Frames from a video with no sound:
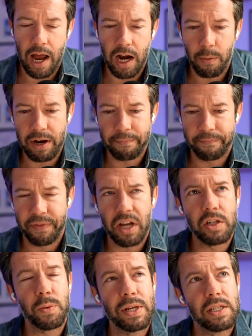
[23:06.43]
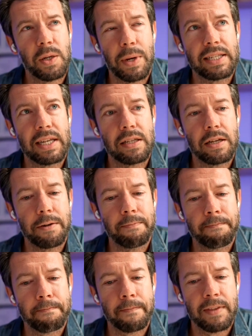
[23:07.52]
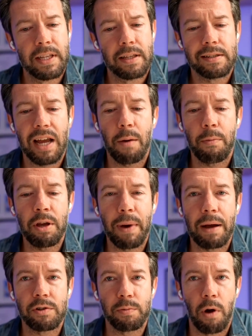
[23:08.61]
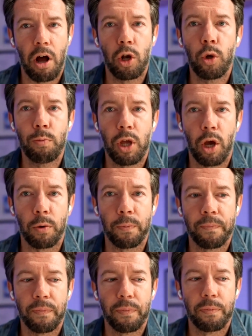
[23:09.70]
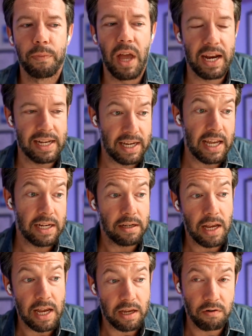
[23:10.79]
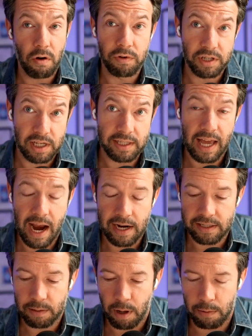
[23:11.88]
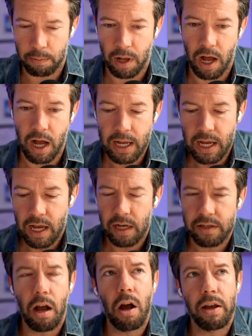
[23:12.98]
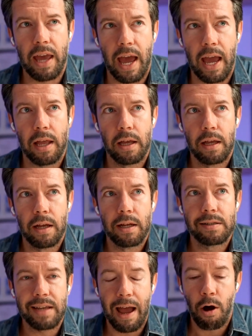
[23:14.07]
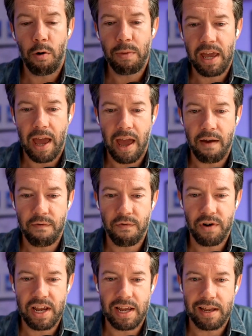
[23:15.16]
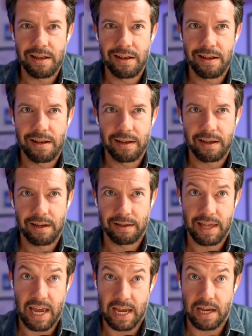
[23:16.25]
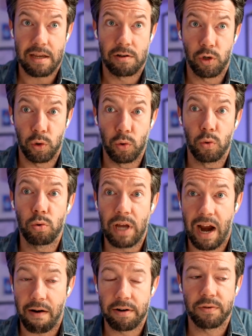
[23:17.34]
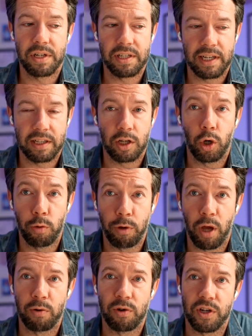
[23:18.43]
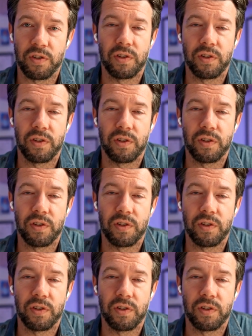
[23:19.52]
And I just went to it. I said, tell me about Smart Lumio. And it did. It can, obviously it's there. And I said, blah, blah, blah. I was like, okay, tell me everything, tool, characteristic that Lumio does.